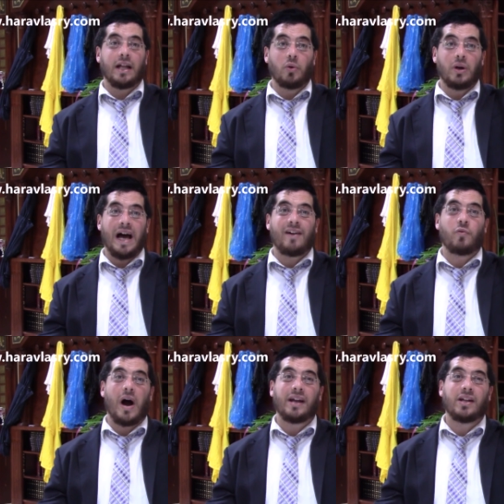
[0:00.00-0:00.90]
The
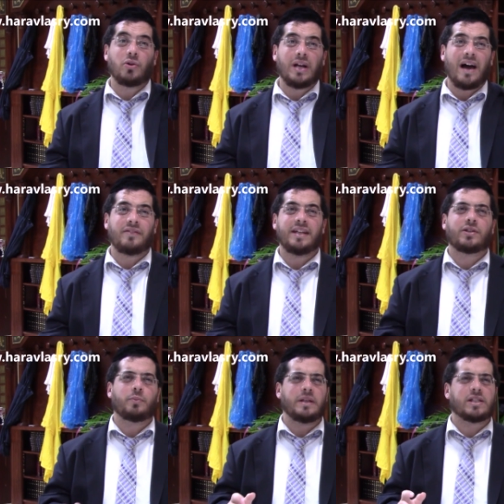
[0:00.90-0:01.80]
lulav. Why the lulav need
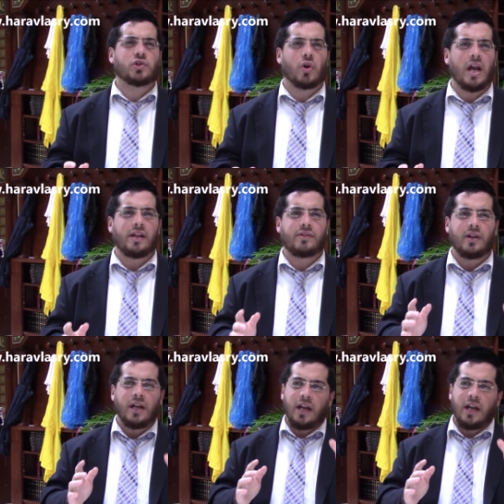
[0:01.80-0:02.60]
to be straight?